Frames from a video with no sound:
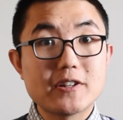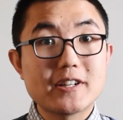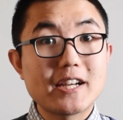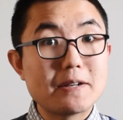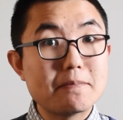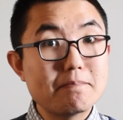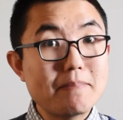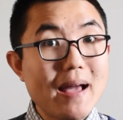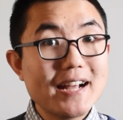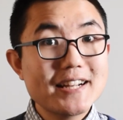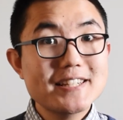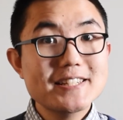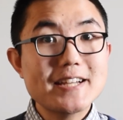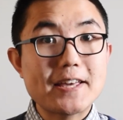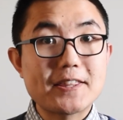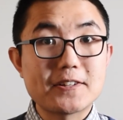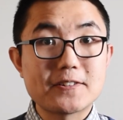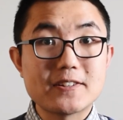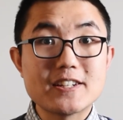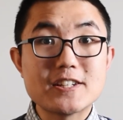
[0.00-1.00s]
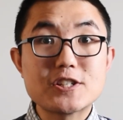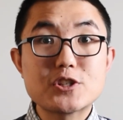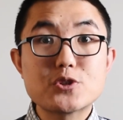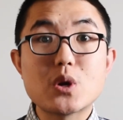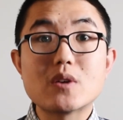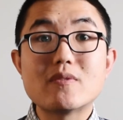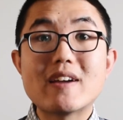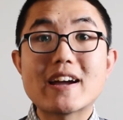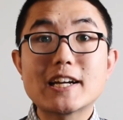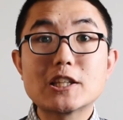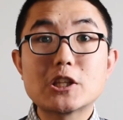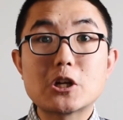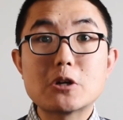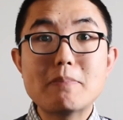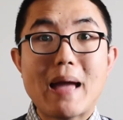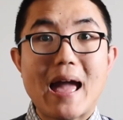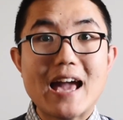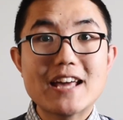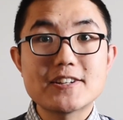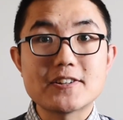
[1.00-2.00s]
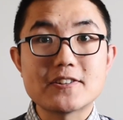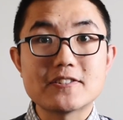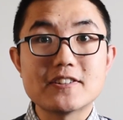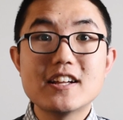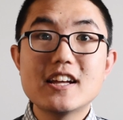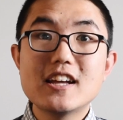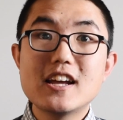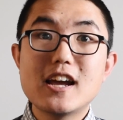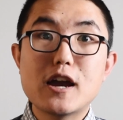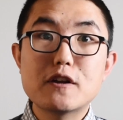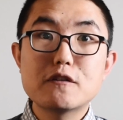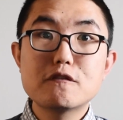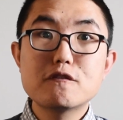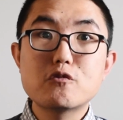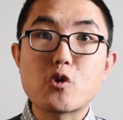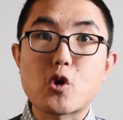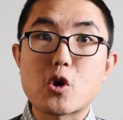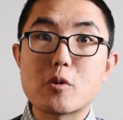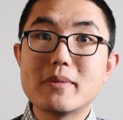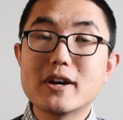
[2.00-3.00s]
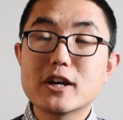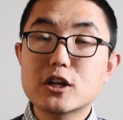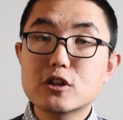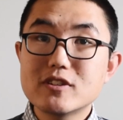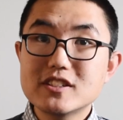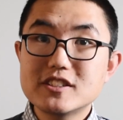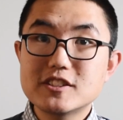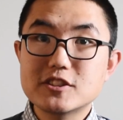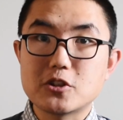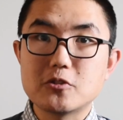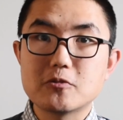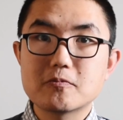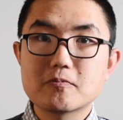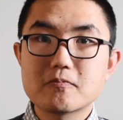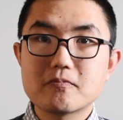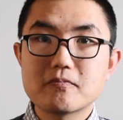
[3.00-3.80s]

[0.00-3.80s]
can pack together into a regular pattern and form a crystal.